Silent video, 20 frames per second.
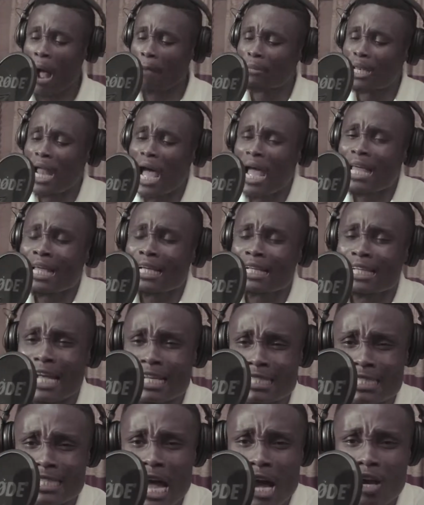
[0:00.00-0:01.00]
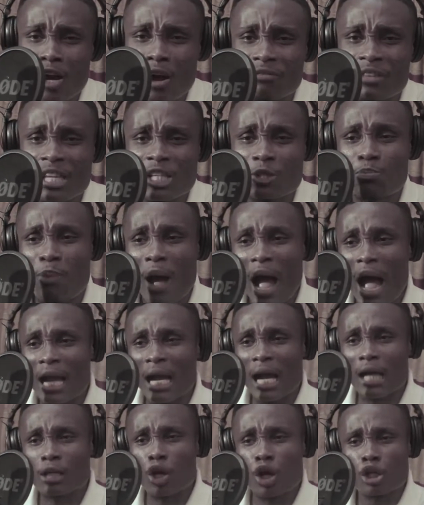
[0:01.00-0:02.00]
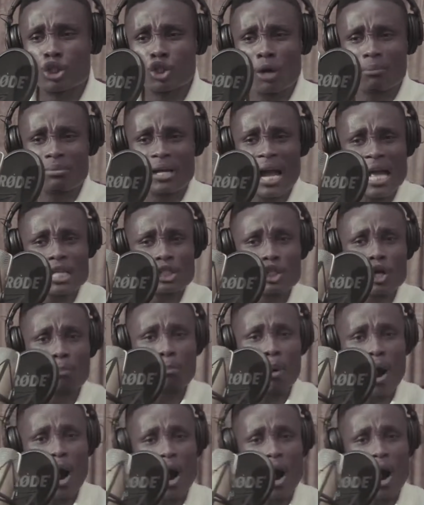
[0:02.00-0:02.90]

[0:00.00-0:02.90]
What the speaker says: I'm letting cats out of this bag, I know some guys go